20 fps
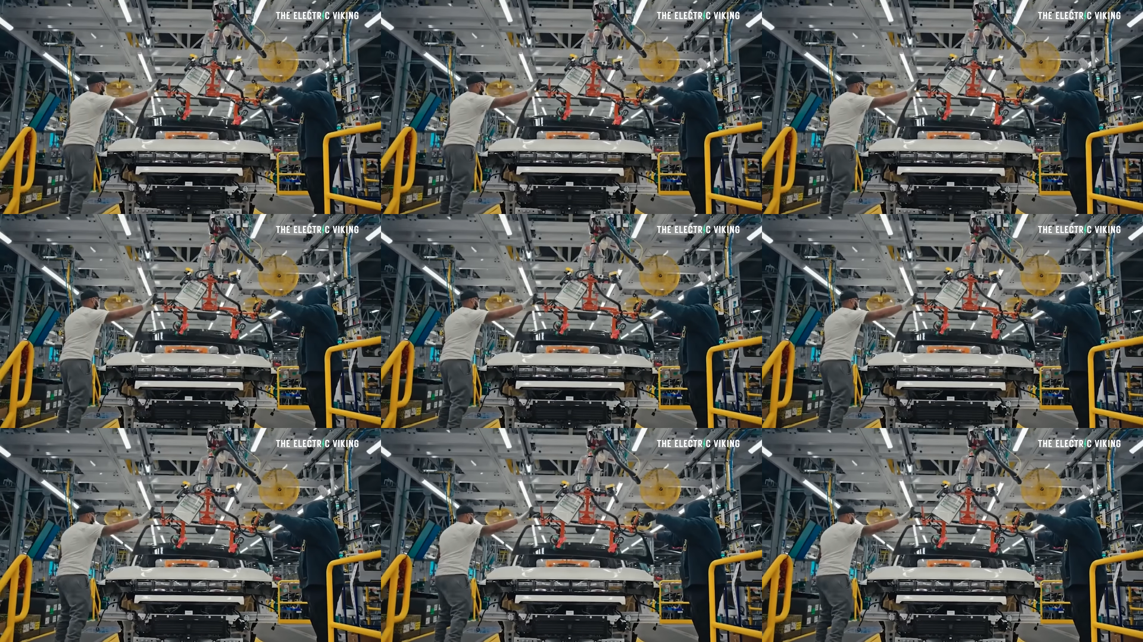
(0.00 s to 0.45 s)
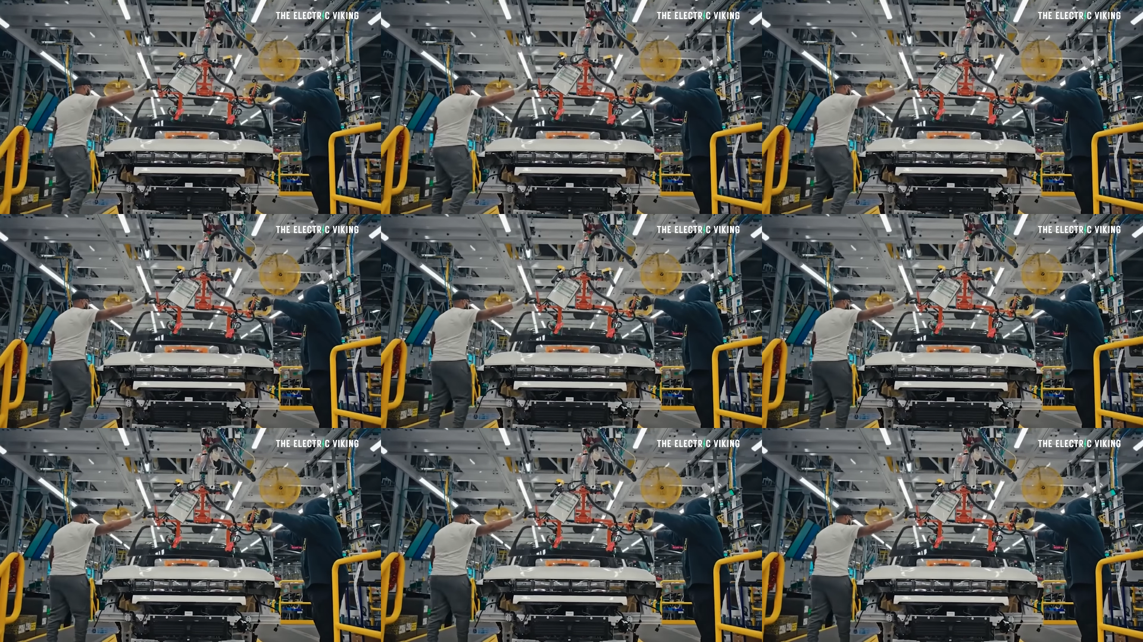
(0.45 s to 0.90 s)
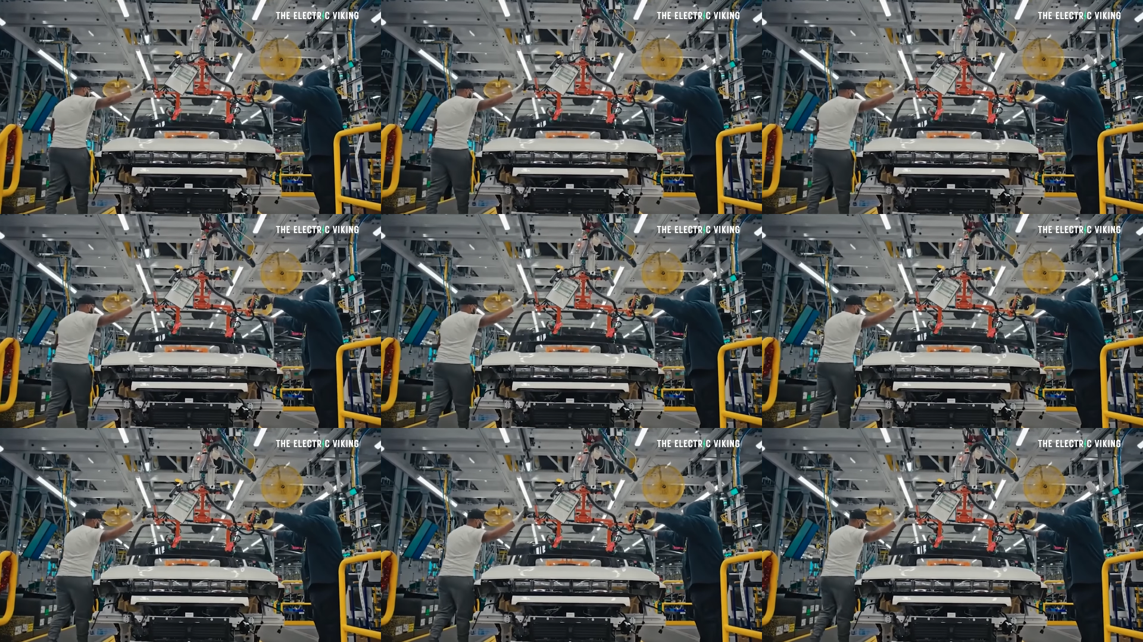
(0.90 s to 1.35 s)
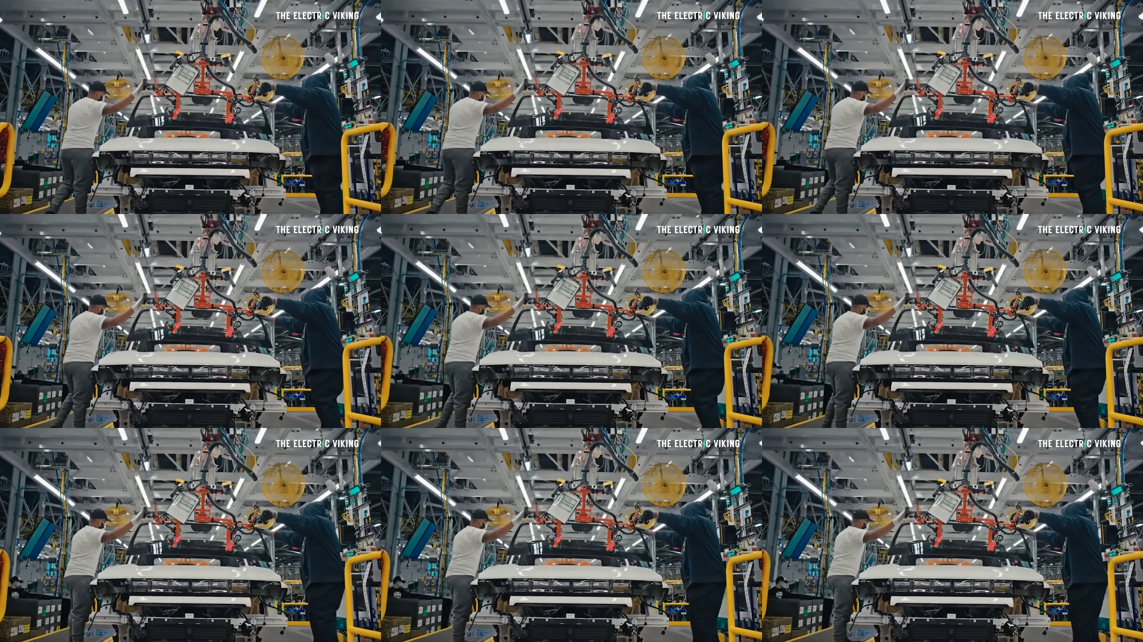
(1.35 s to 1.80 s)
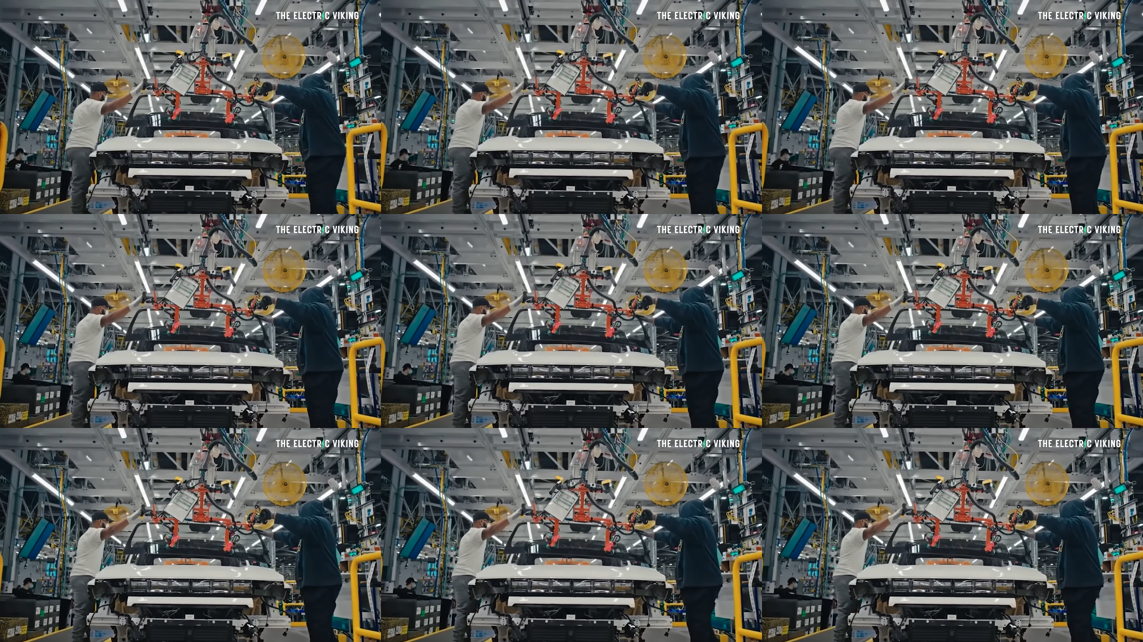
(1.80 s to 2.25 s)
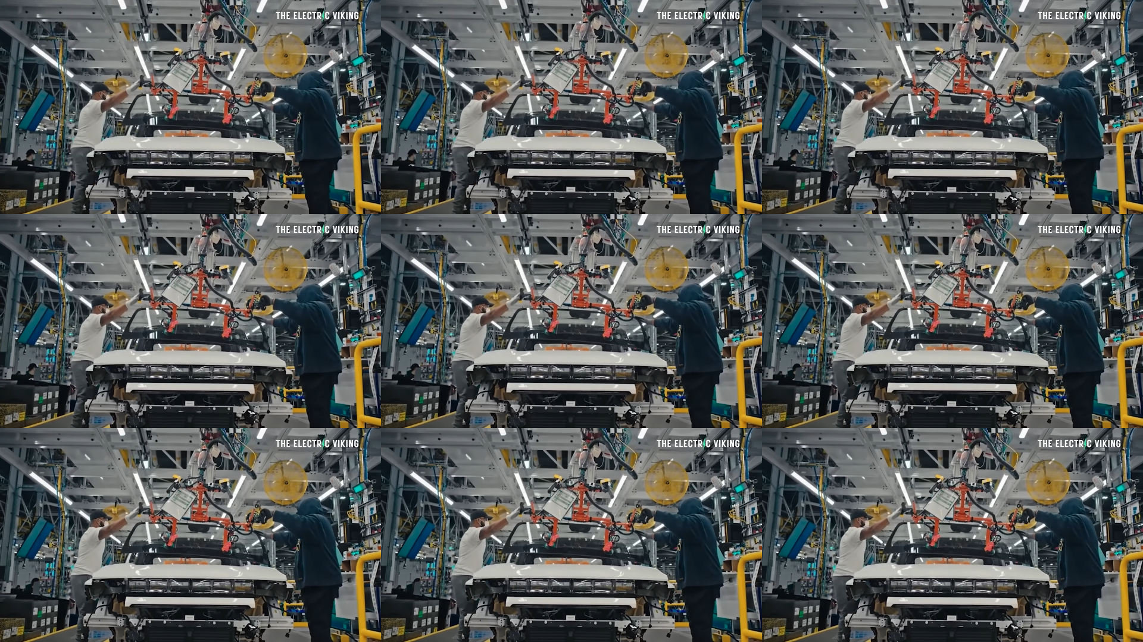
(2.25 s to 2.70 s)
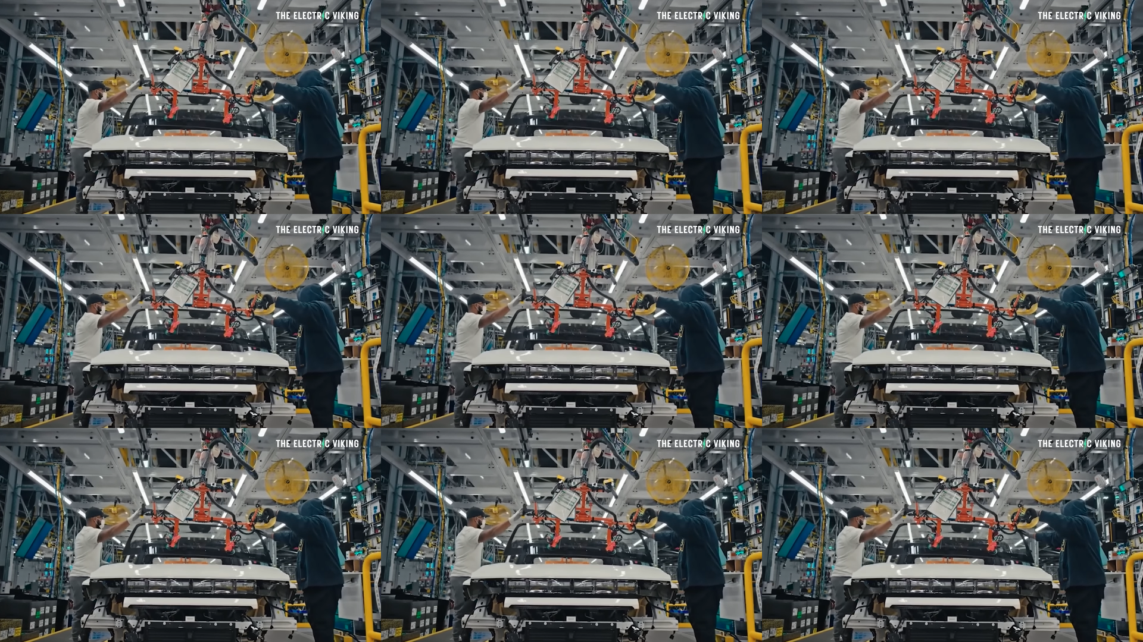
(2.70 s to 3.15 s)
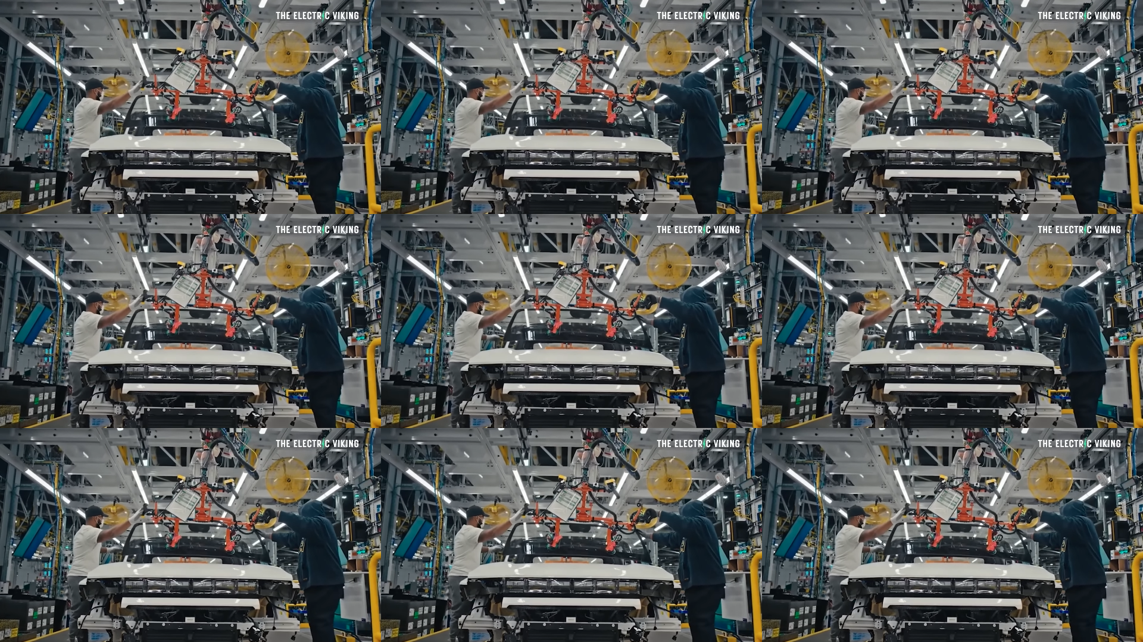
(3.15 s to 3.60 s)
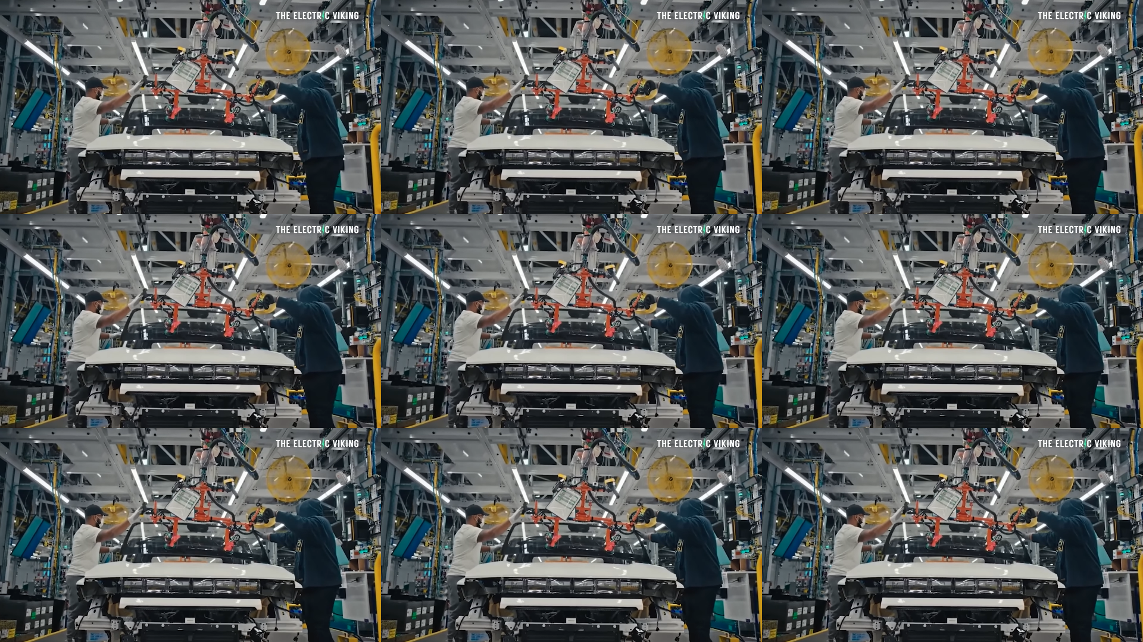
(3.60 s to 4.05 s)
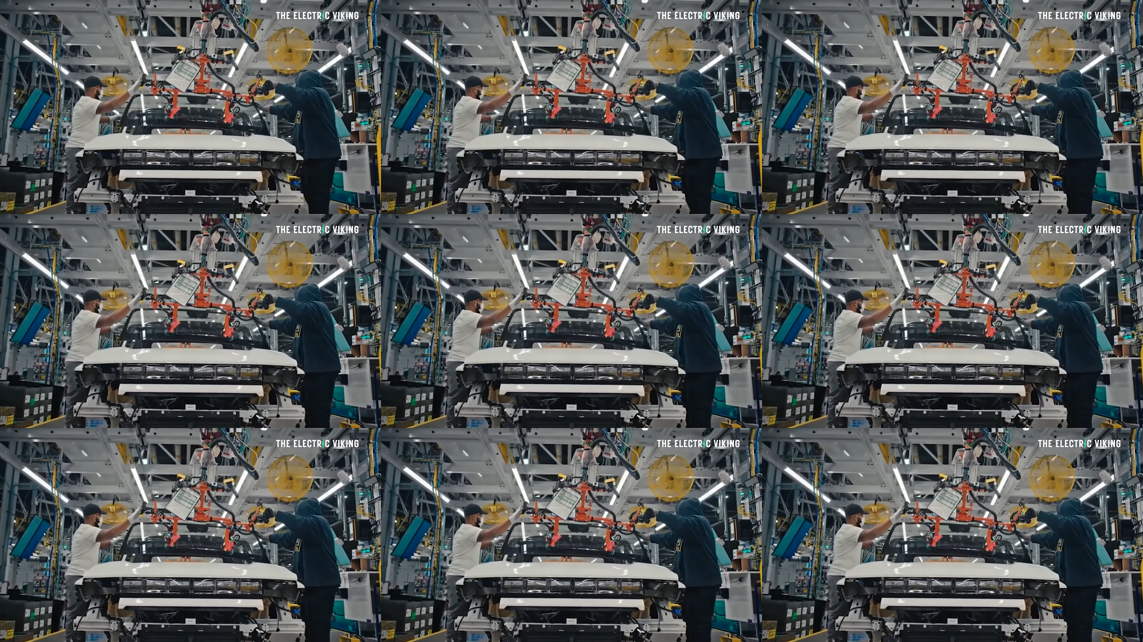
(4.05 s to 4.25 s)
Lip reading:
No face is visible, so there are no lips to read.